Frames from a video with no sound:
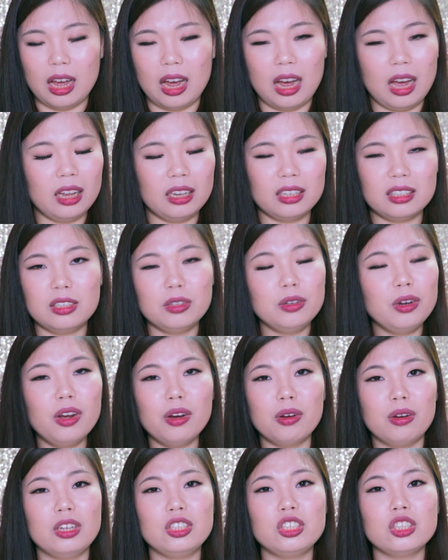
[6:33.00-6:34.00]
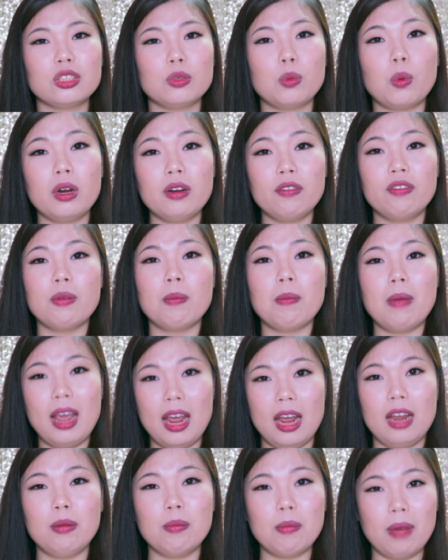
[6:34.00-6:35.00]
I don't know, it's just one of the
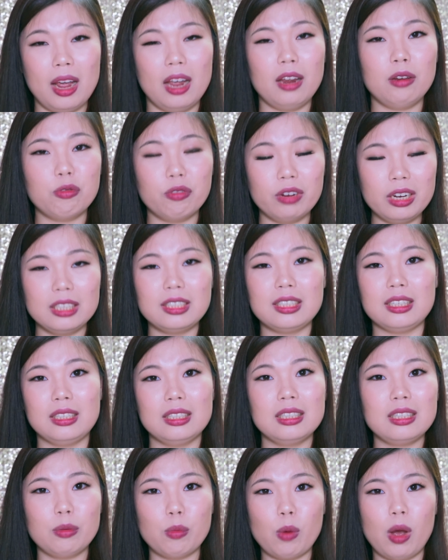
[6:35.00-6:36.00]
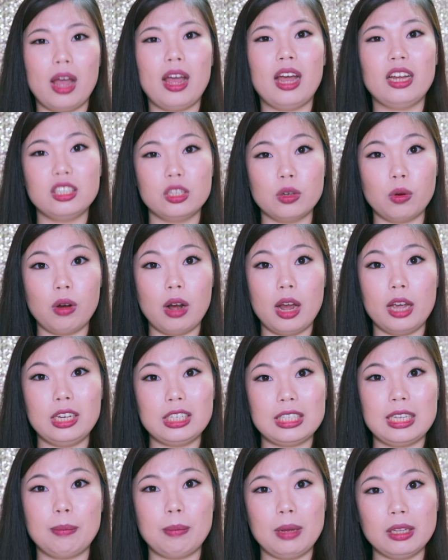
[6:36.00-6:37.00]
main reasons why I don't like
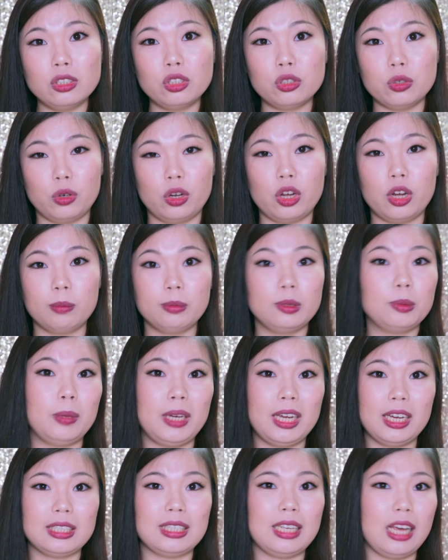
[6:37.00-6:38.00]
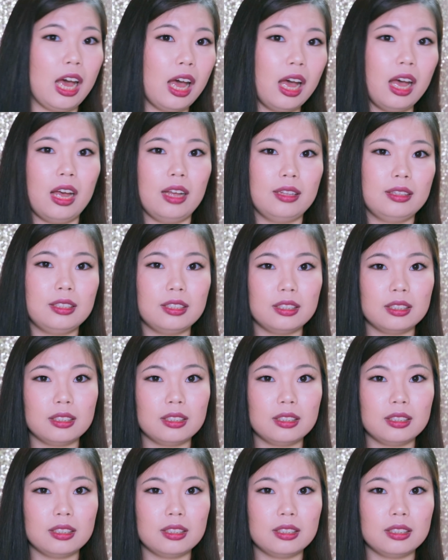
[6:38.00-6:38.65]
using menstrual cups, because it hurts.